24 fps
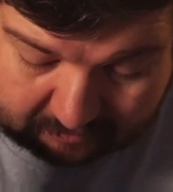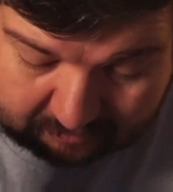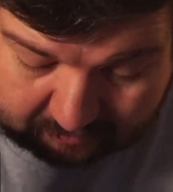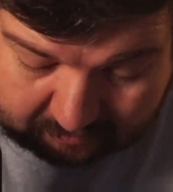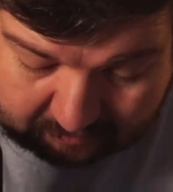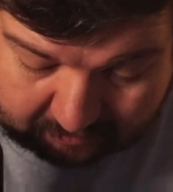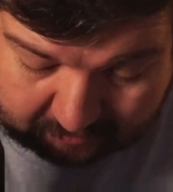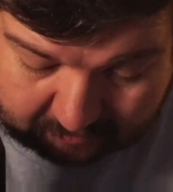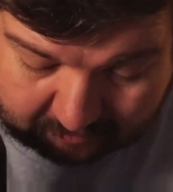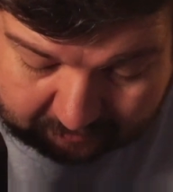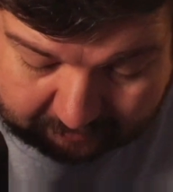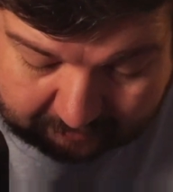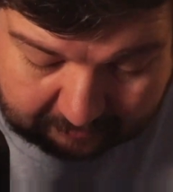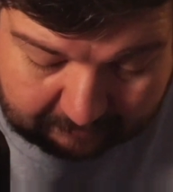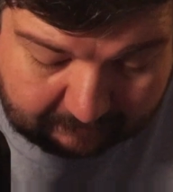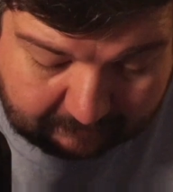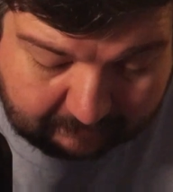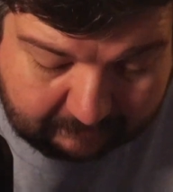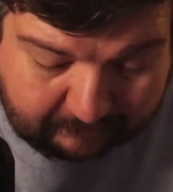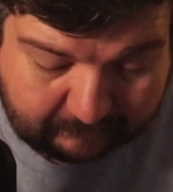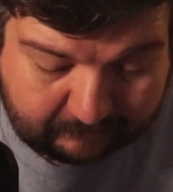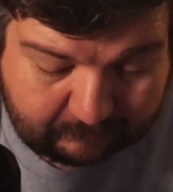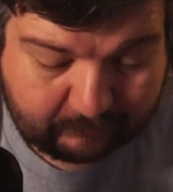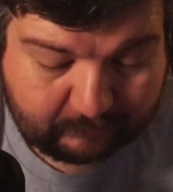Oh yeah,
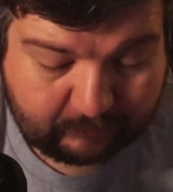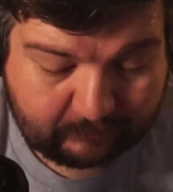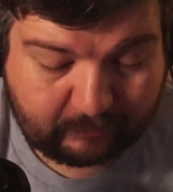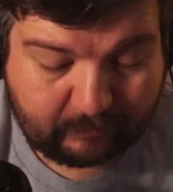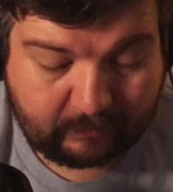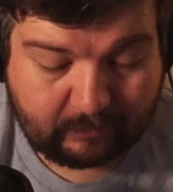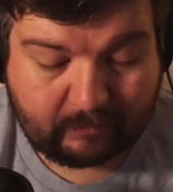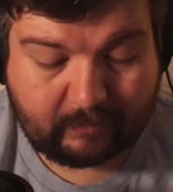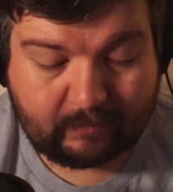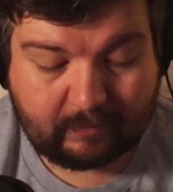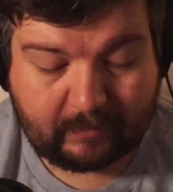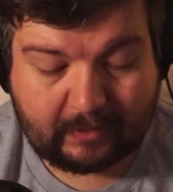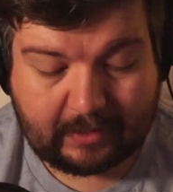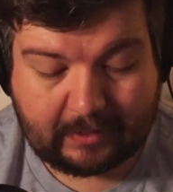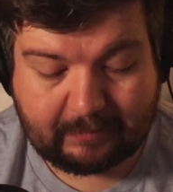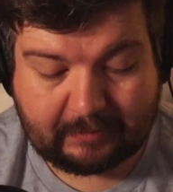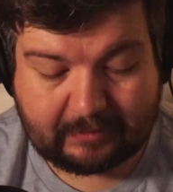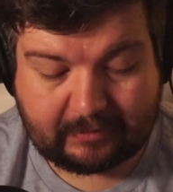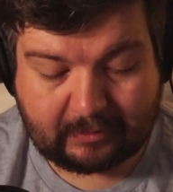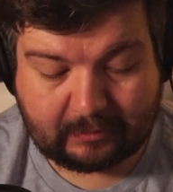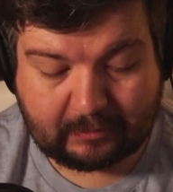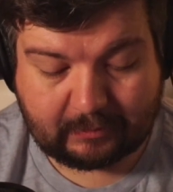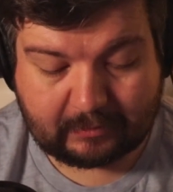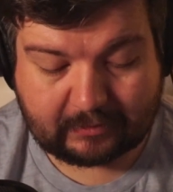ME
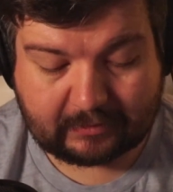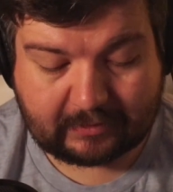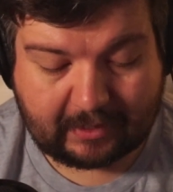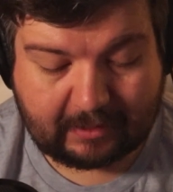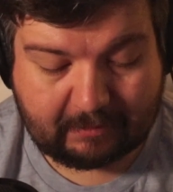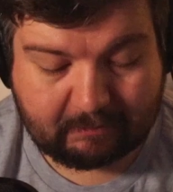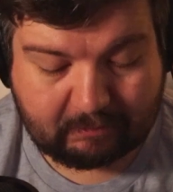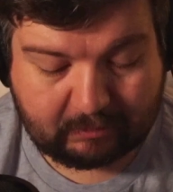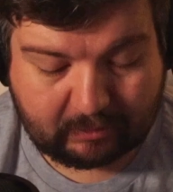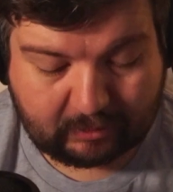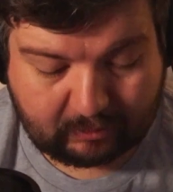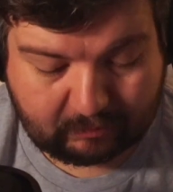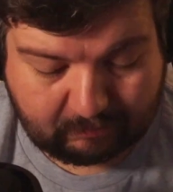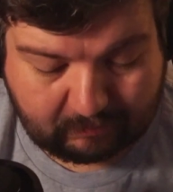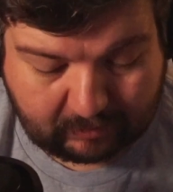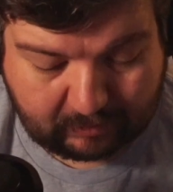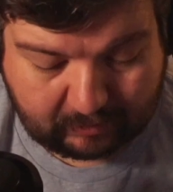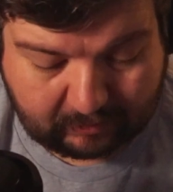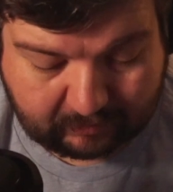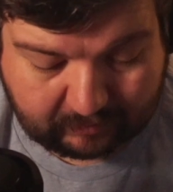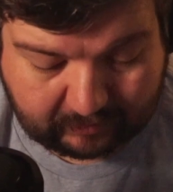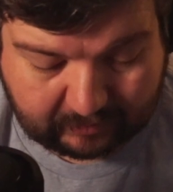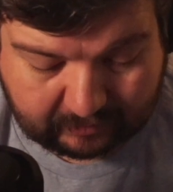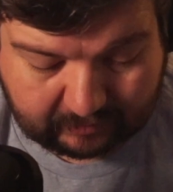Super's got a bulb
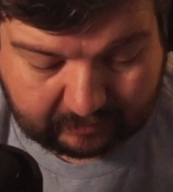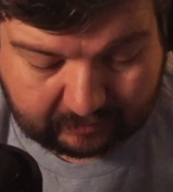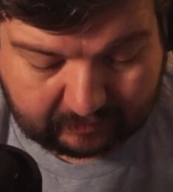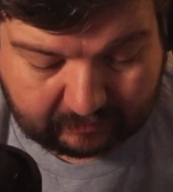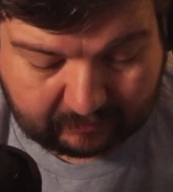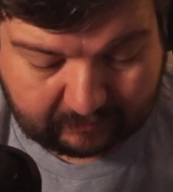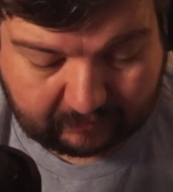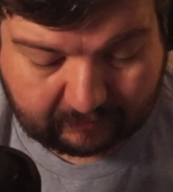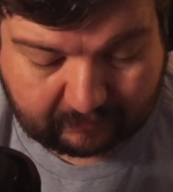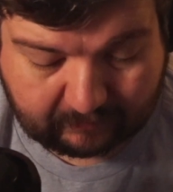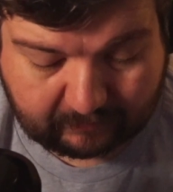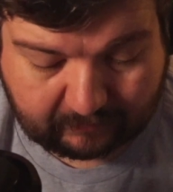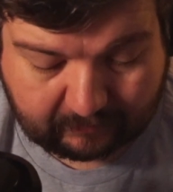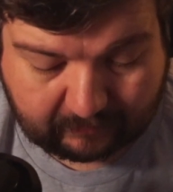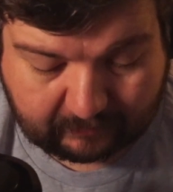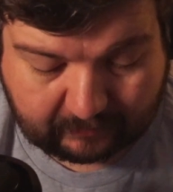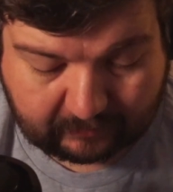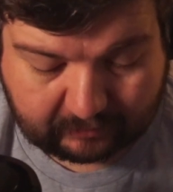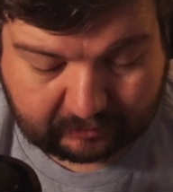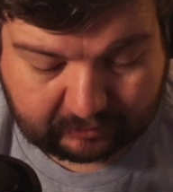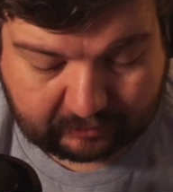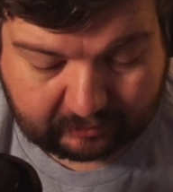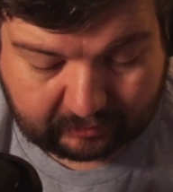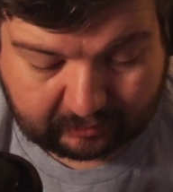mode
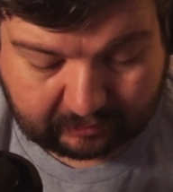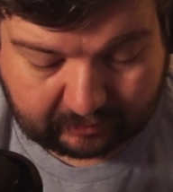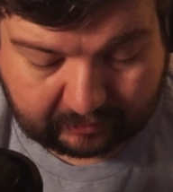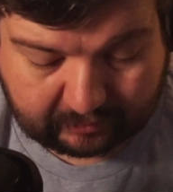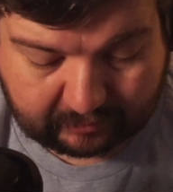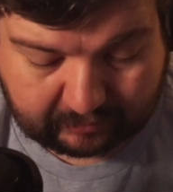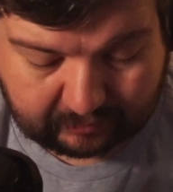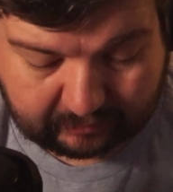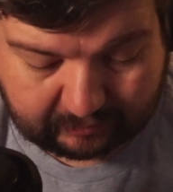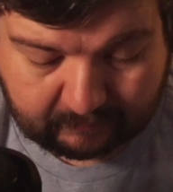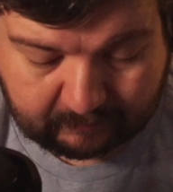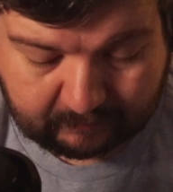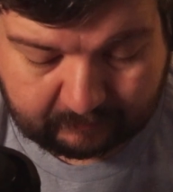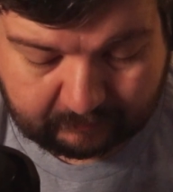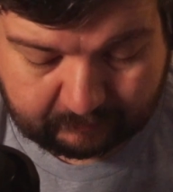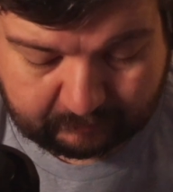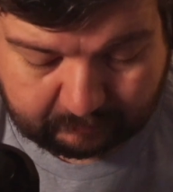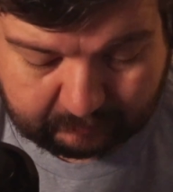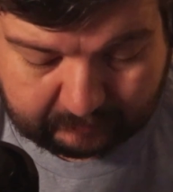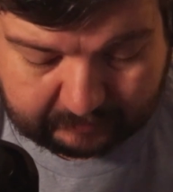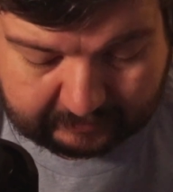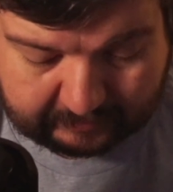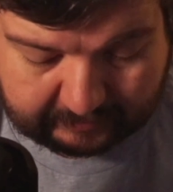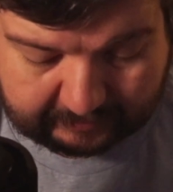for sure,
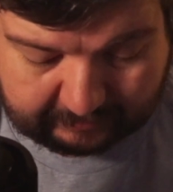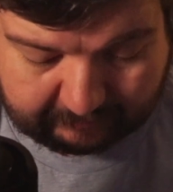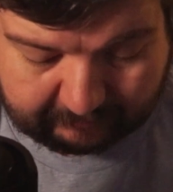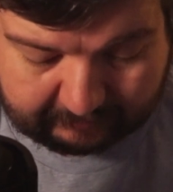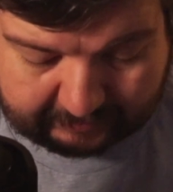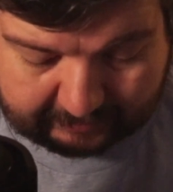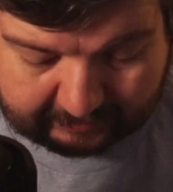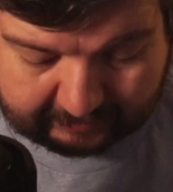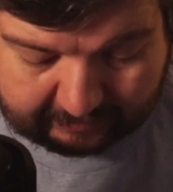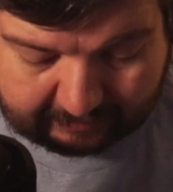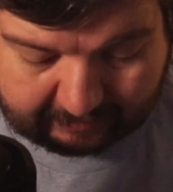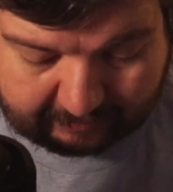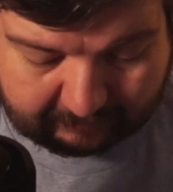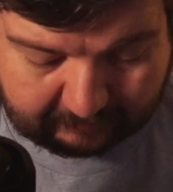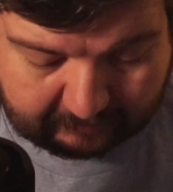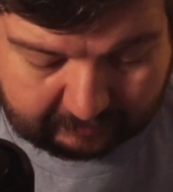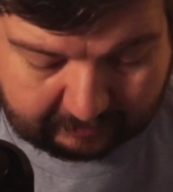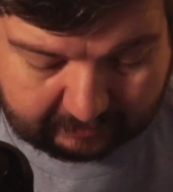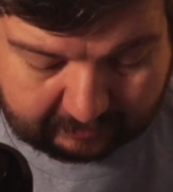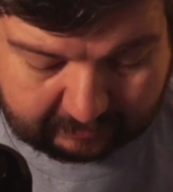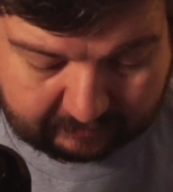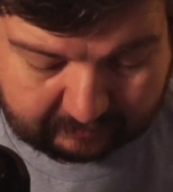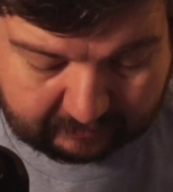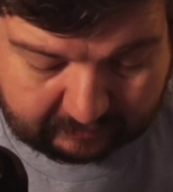but I never take it off
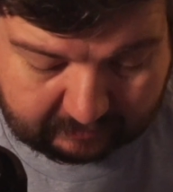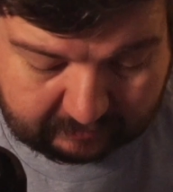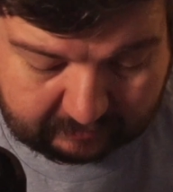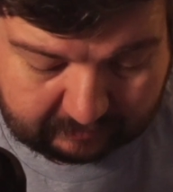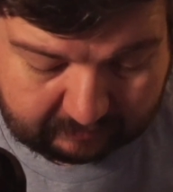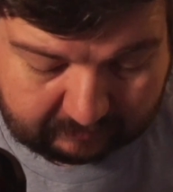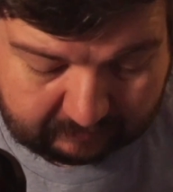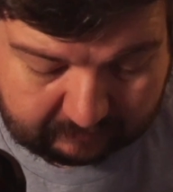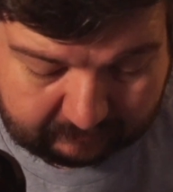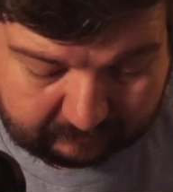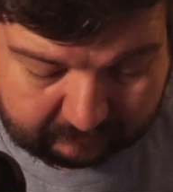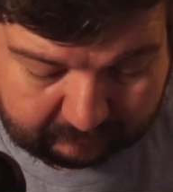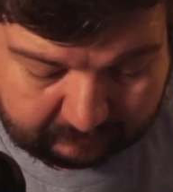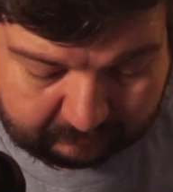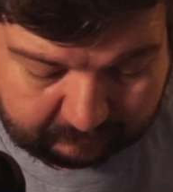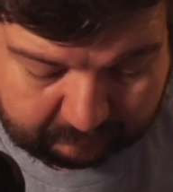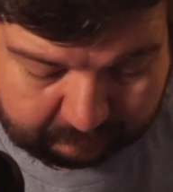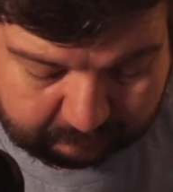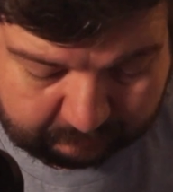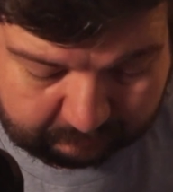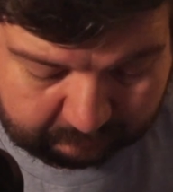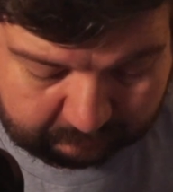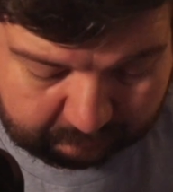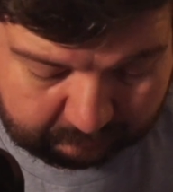auto, so
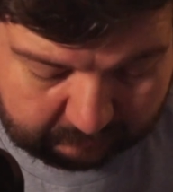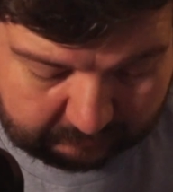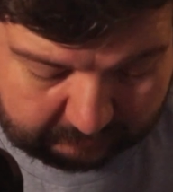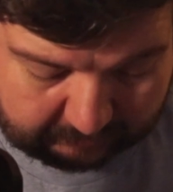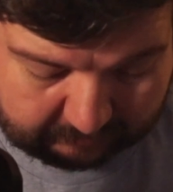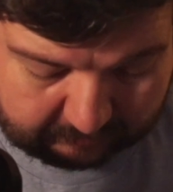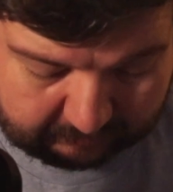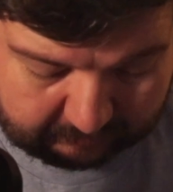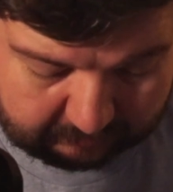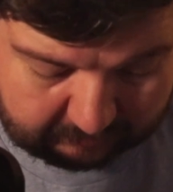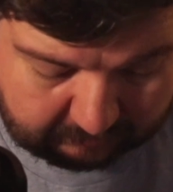I don't know.